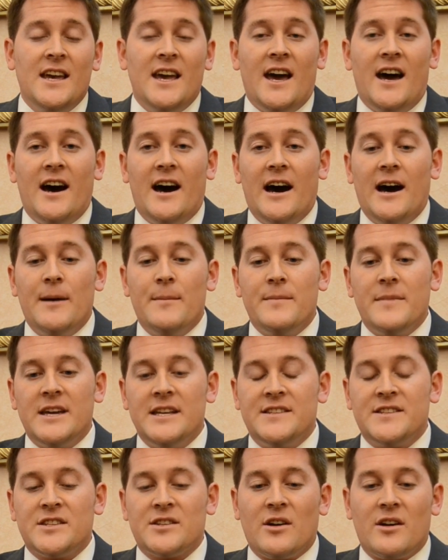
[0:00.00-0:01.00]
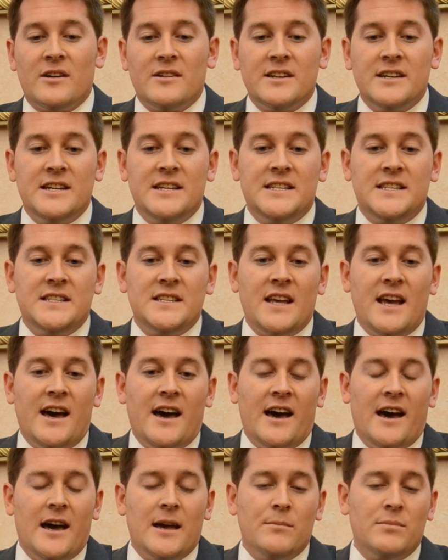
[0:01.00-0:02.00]
It started,
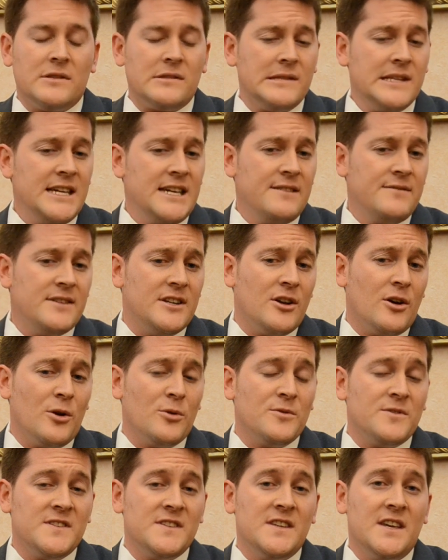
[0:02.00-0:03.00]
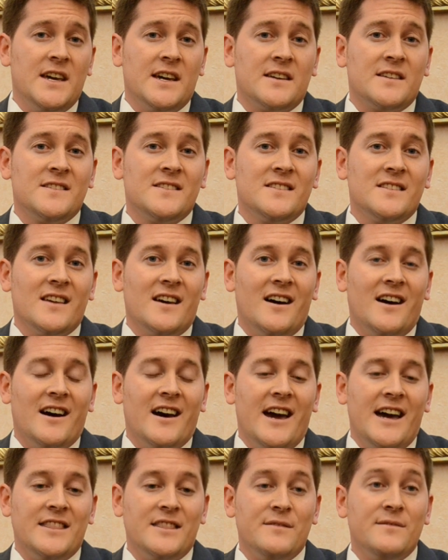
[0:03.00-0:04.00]
I believe, in 06
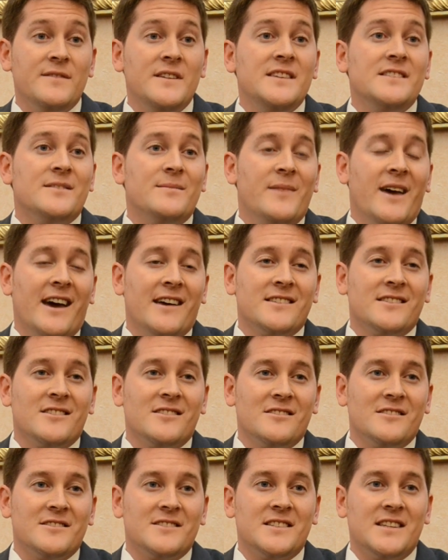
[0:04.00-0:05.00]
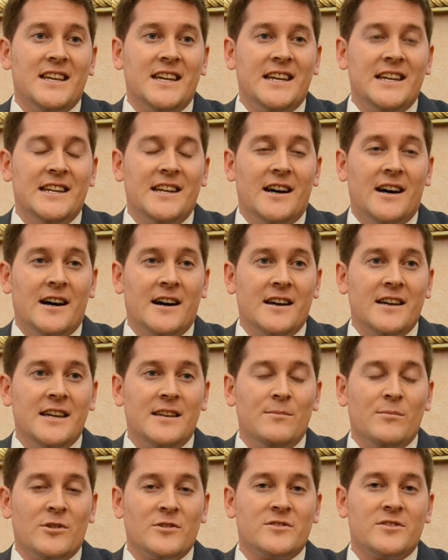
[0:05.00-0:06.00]
at the FISA Masters
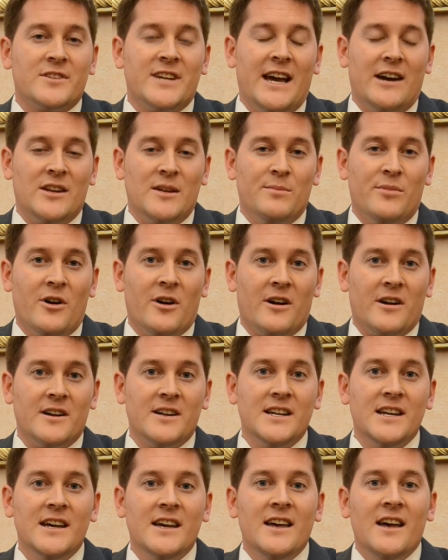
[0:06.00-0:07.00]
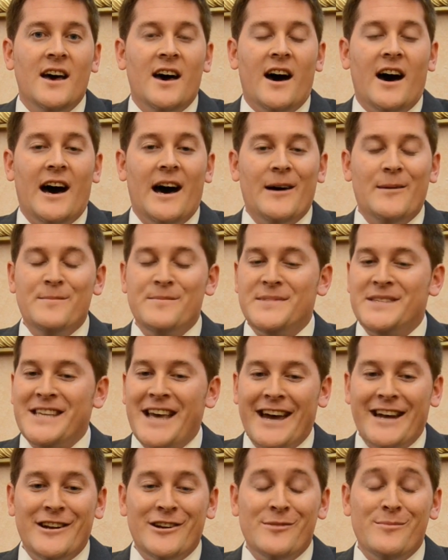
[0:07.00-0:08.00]
in Mercer County Park.
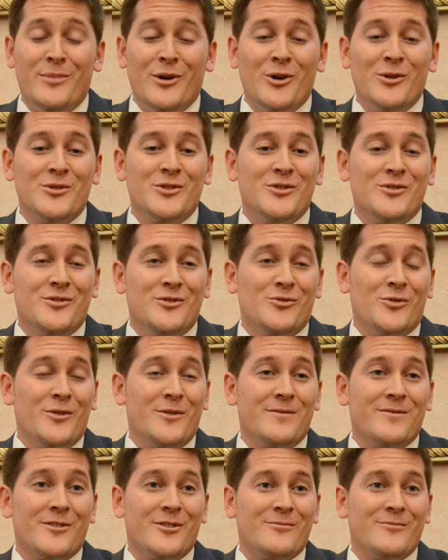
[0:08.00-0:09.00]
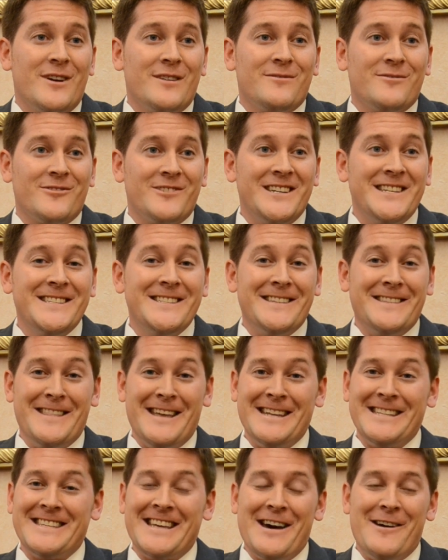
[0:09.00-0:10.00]
Sat in a boat, drove for referees, and
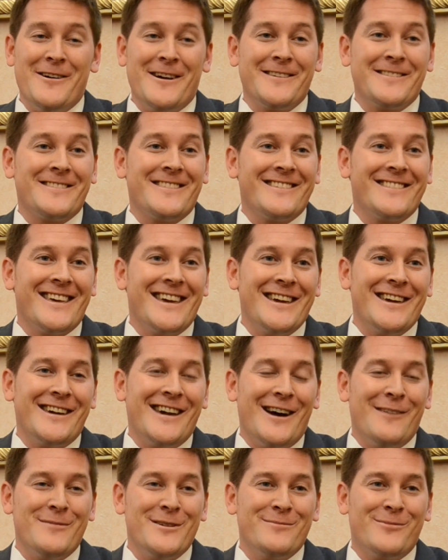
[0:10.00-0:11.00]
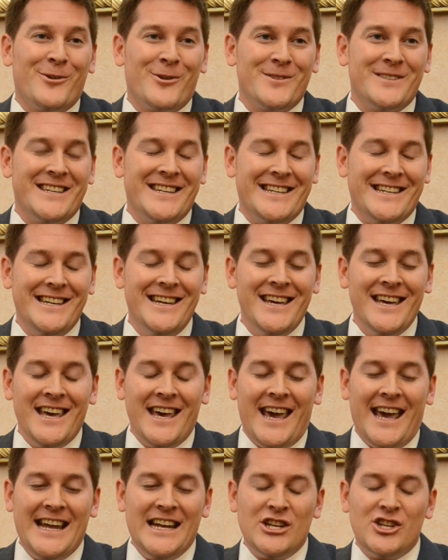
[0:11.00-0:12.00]
that's how they got me pulled in.
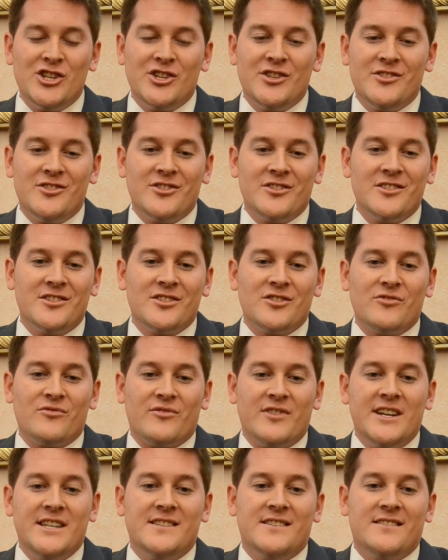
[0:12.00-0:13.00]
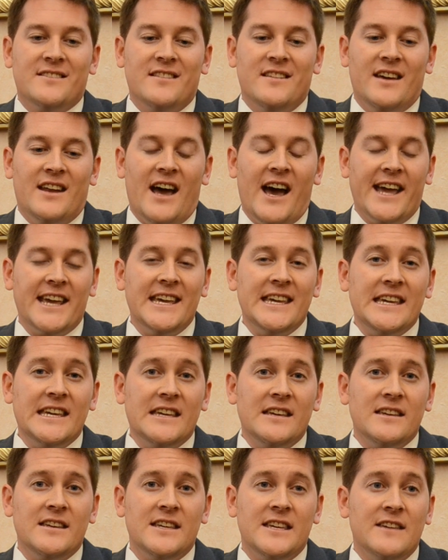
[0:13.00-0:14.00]
And it's just great that I
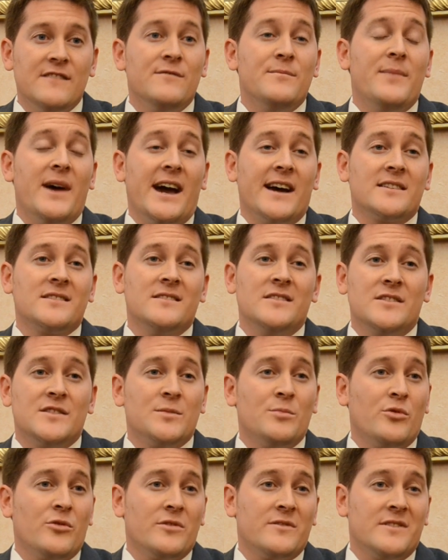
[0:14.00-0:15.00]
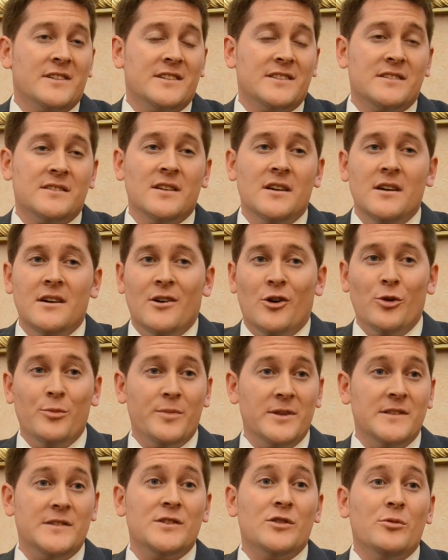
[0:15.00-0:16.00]
can give back to the sport that's
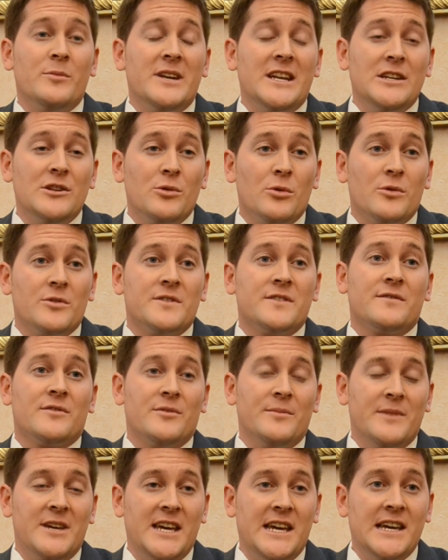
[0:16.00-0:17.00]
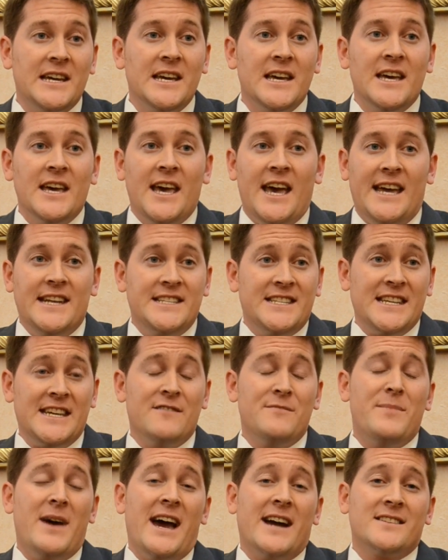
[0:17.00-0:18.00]
opened so many doors for me, and to
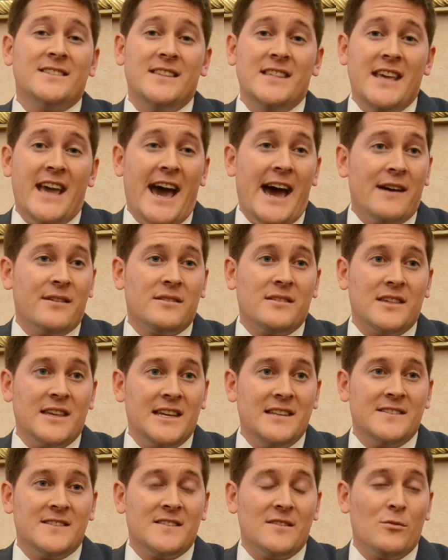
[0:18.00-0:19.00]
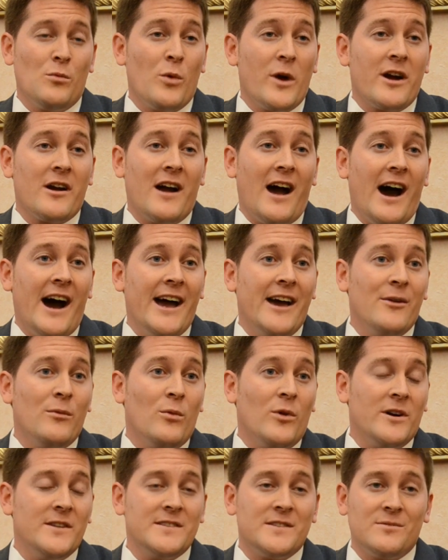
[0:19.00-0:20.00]
give back to the athletes. So where I
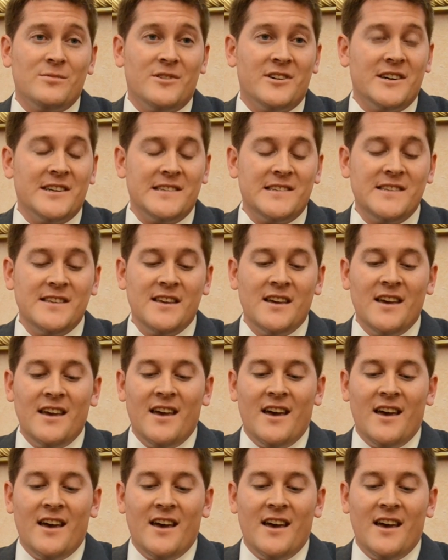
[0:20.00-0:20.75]
once was,